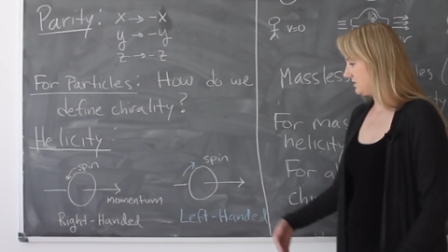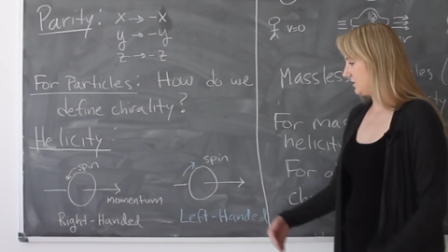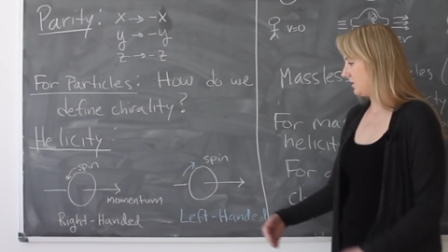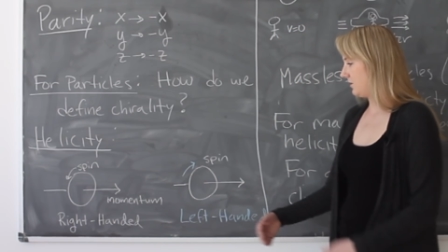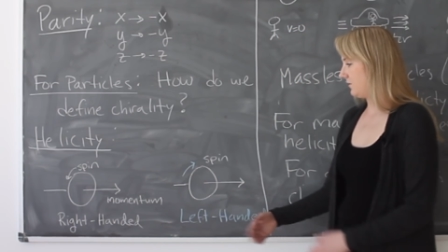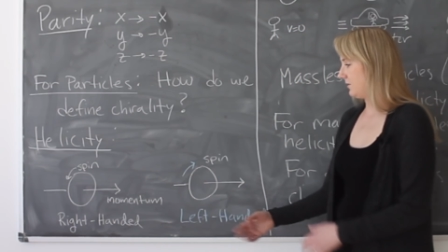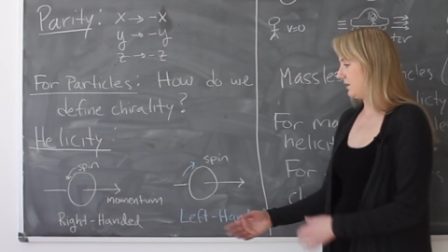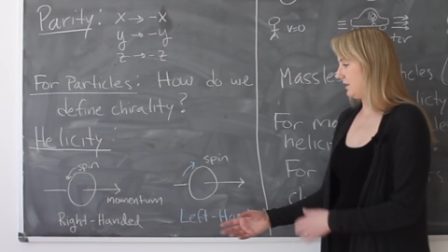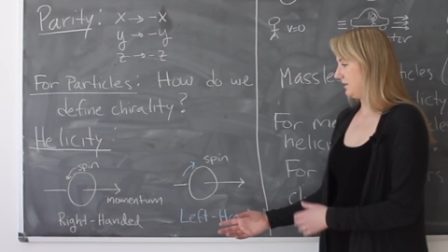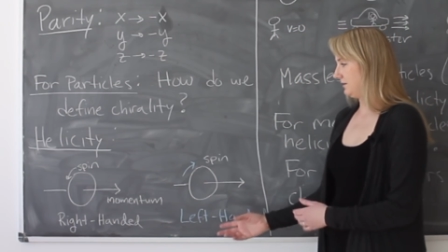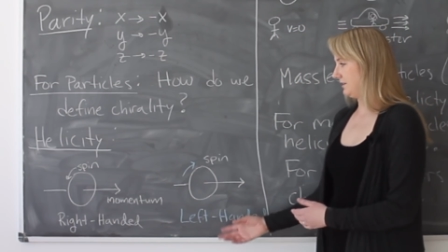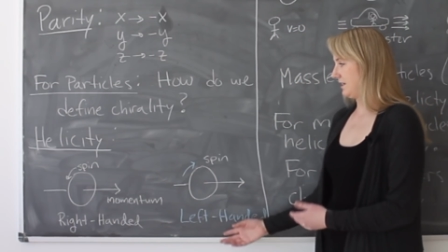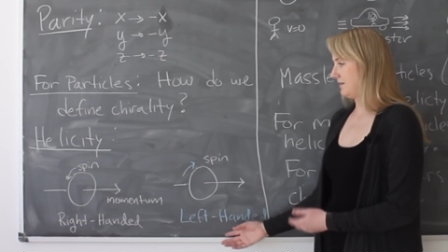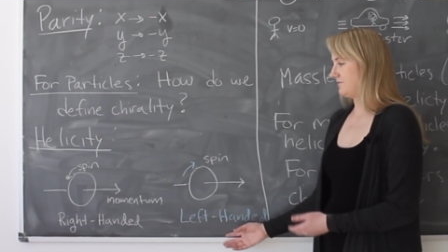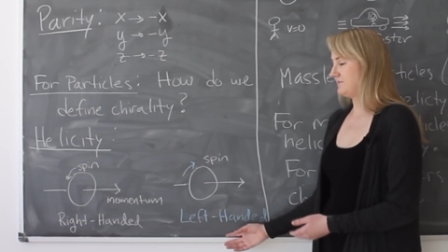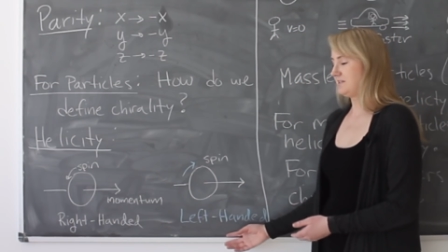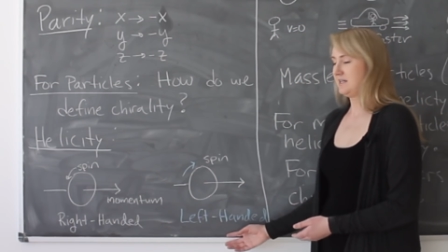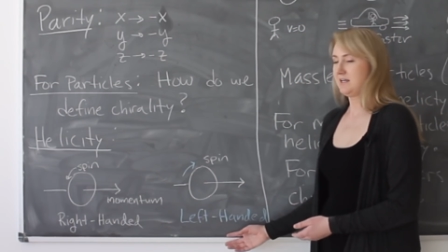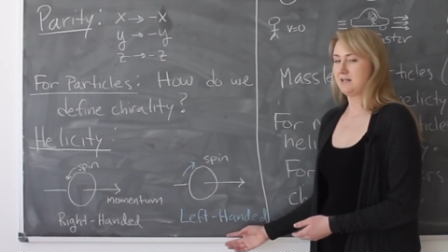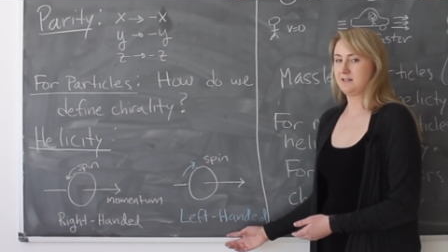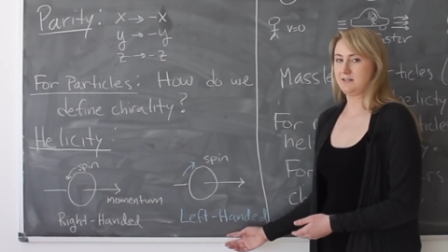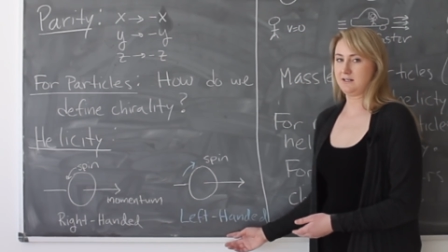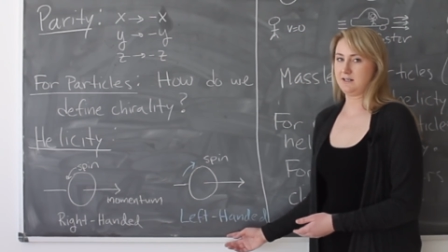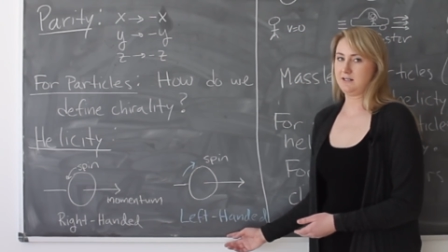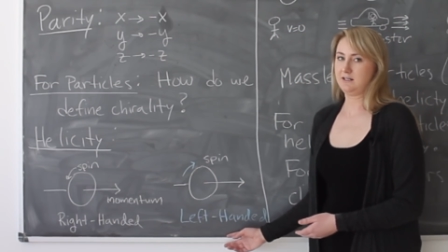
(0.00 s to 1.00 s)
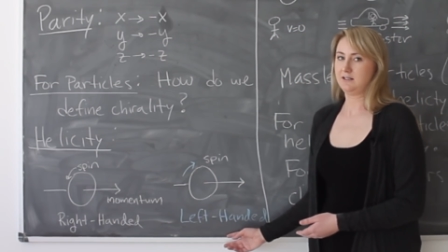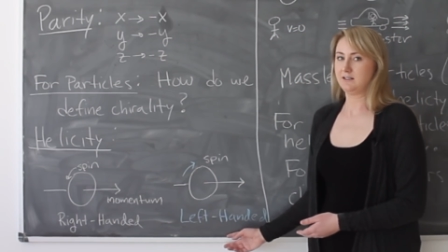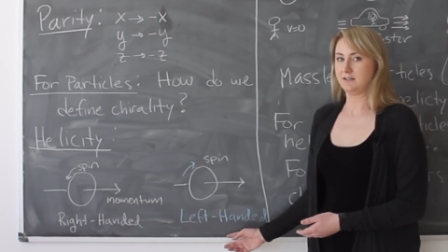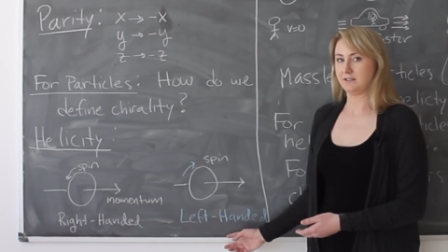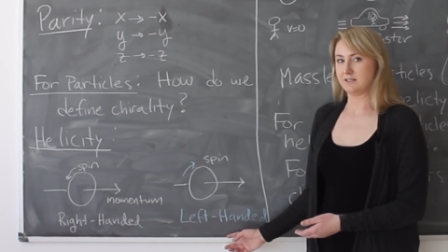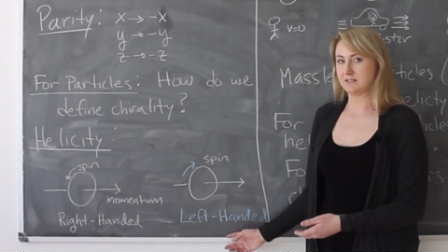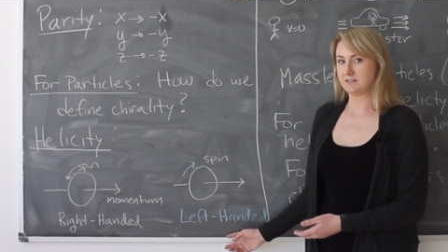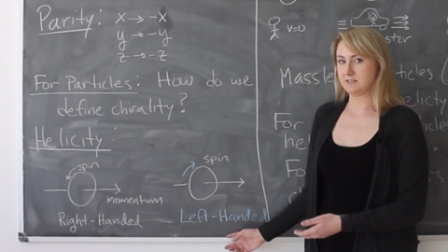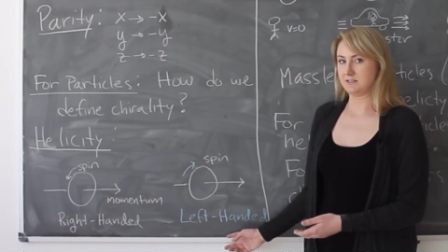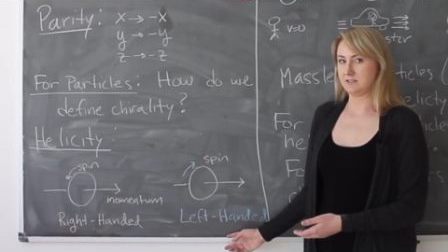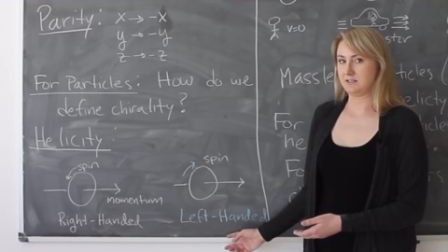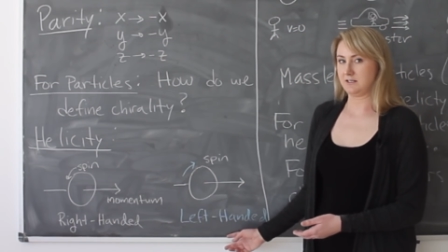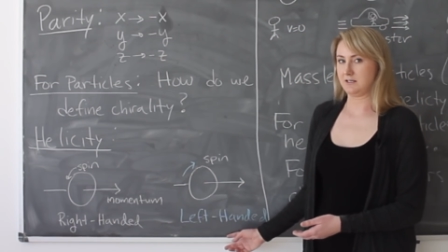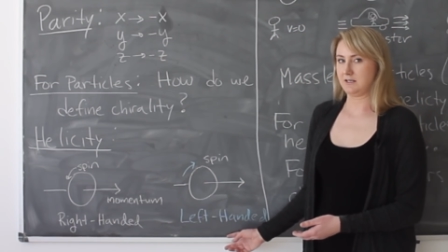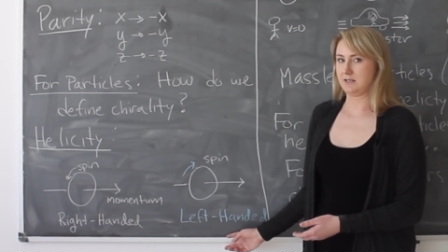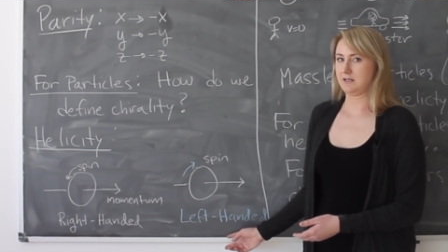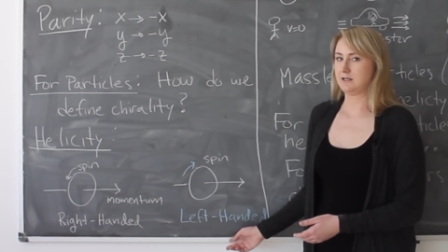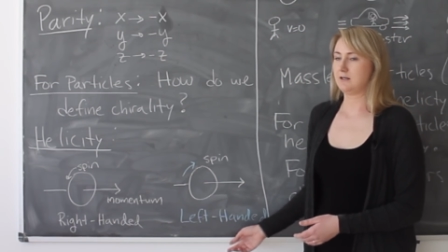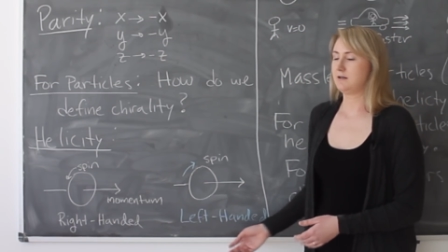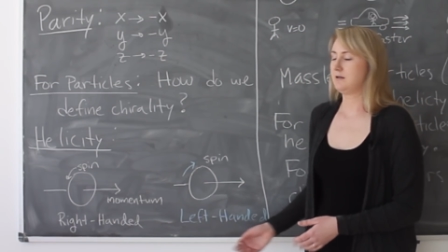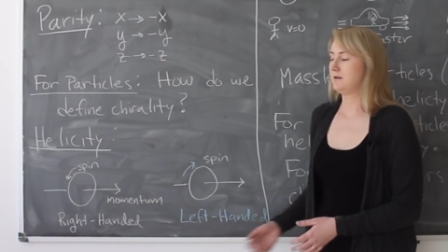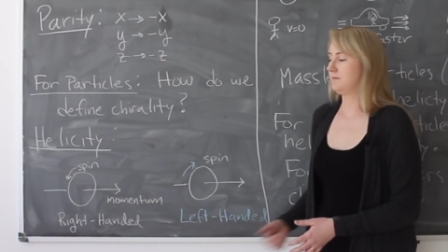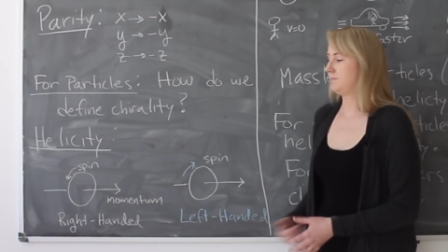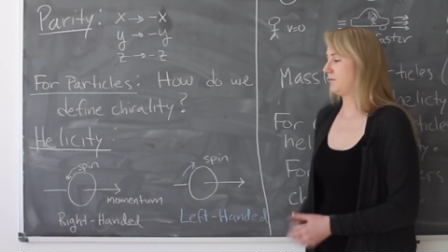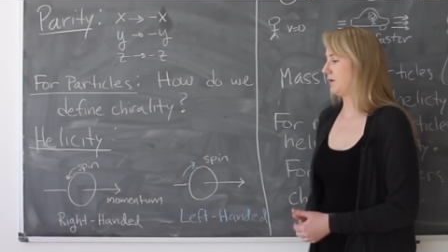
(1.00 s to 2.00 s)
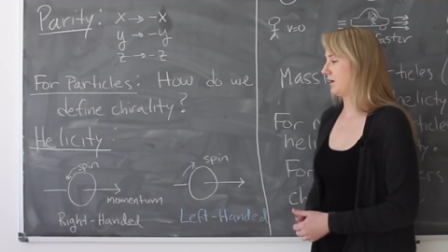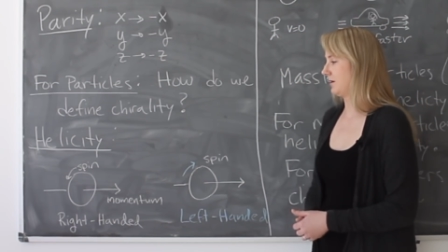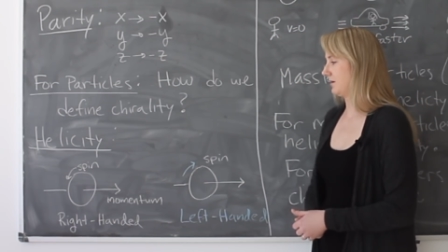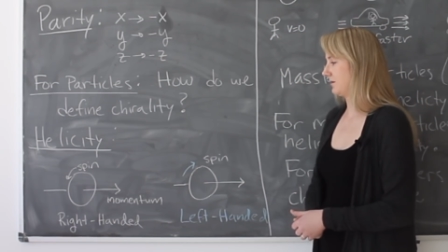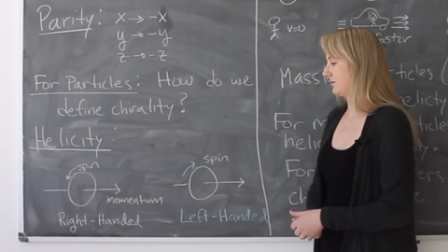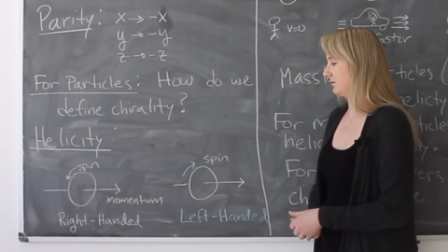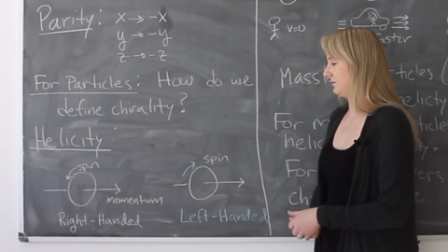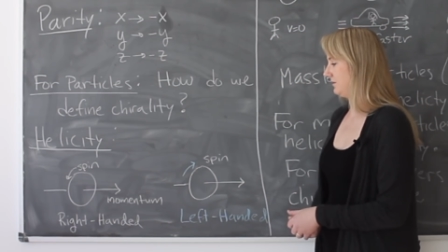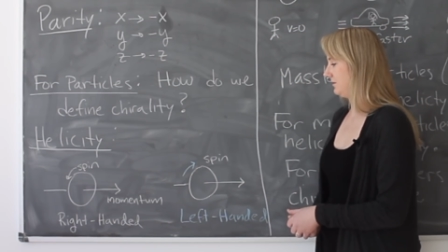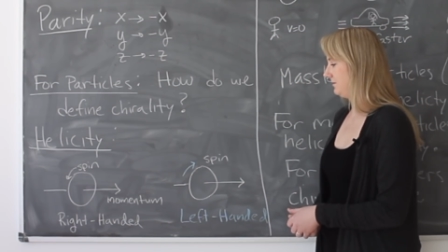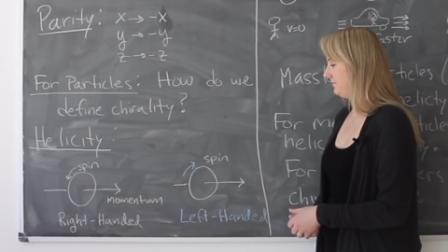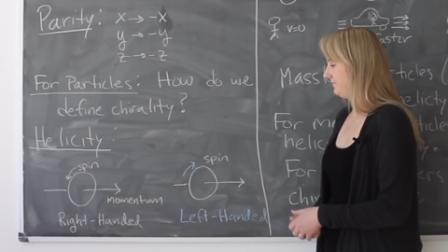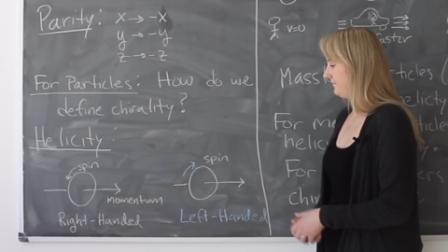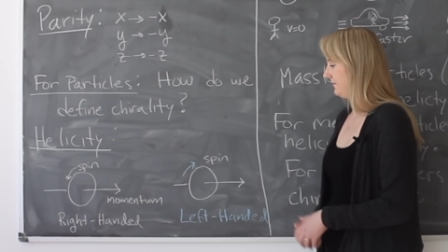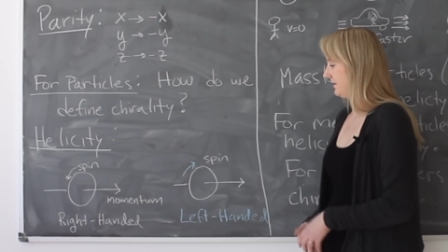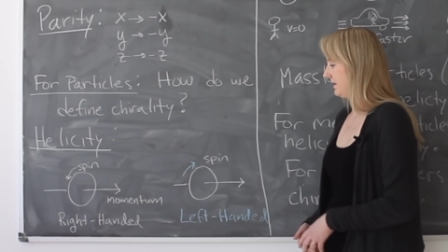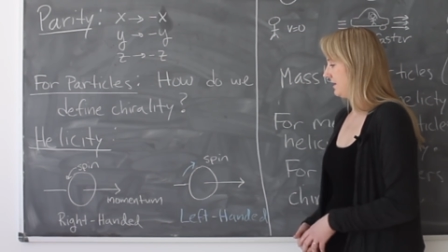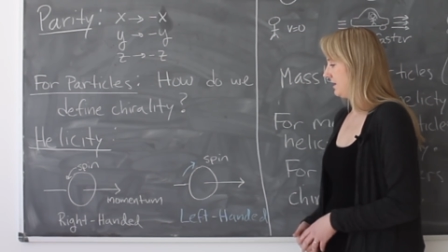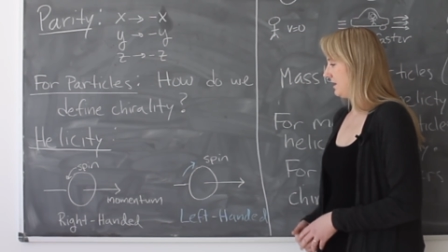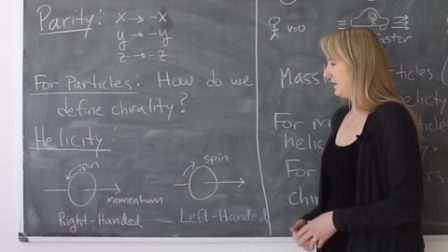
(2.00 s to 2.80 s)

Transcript: so a left-handed helicity particle